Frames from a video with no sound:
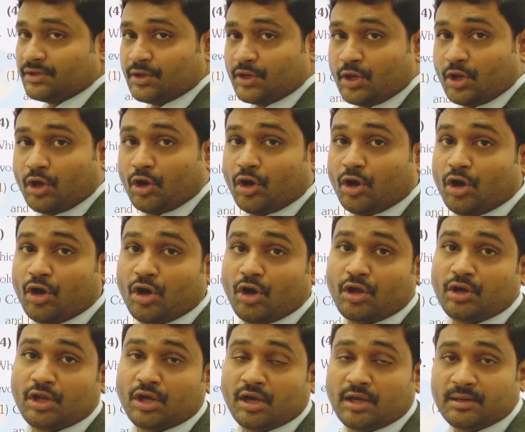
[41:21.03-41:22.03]

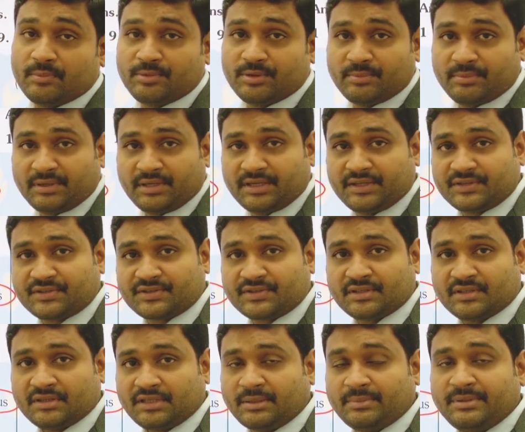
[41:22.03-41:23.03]
Non-albuminous.
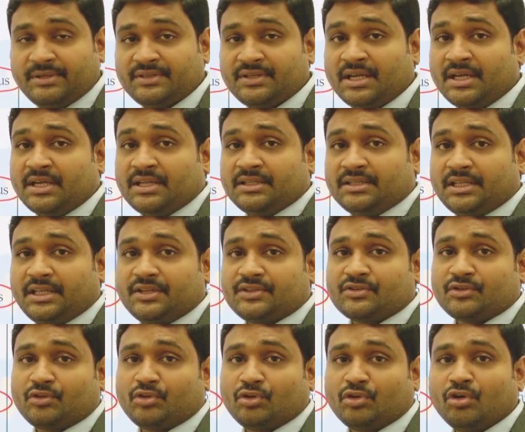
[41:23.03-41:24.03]
That means there is
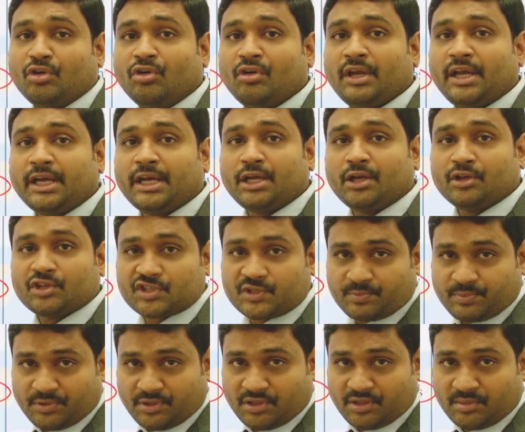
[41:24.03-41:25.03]
no
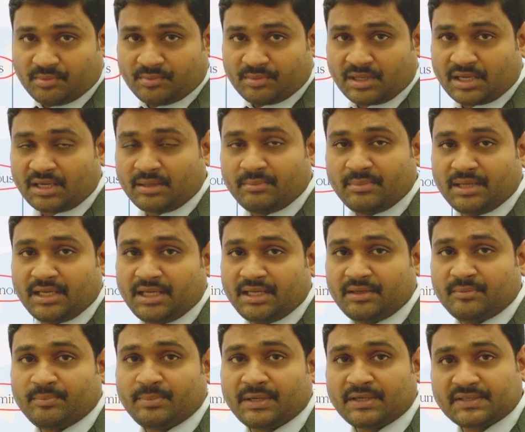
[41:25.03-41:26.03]
endosperm remain
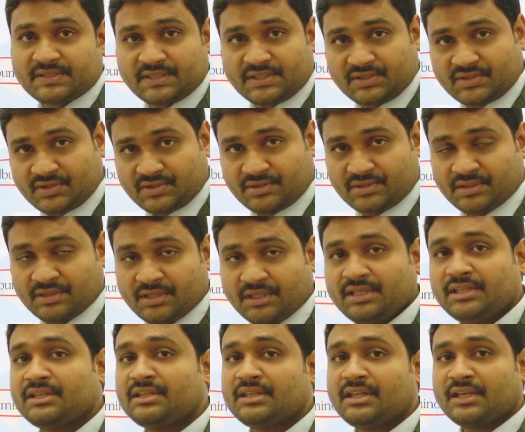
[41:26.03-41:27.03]
persist
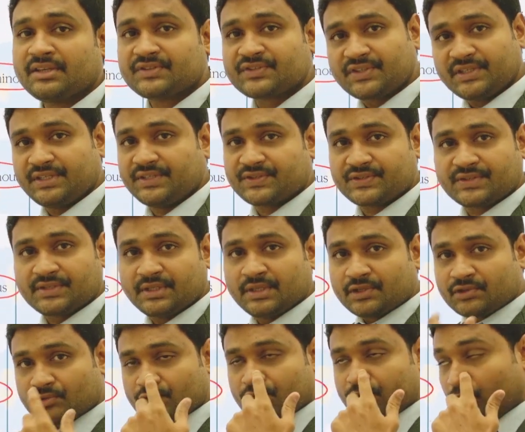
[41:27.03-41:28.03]
in the seeds.
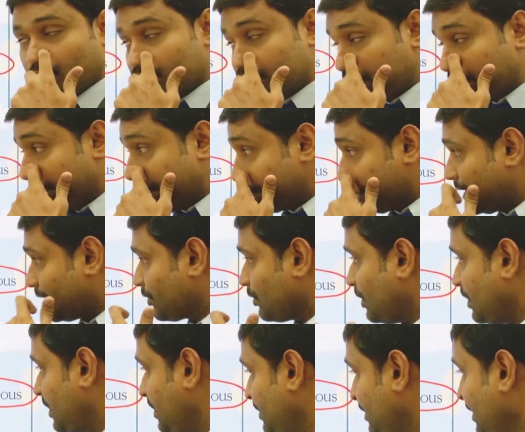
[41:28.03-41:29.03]
So those seeds are
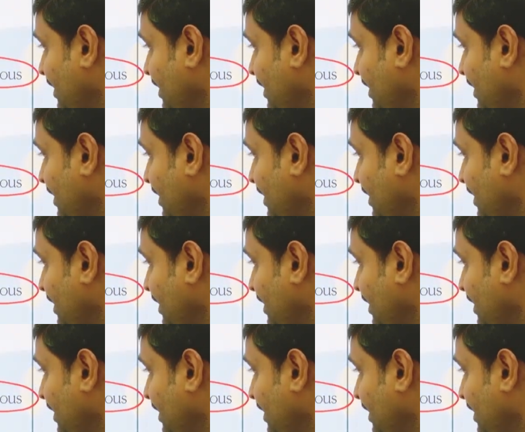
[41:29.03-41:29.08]
called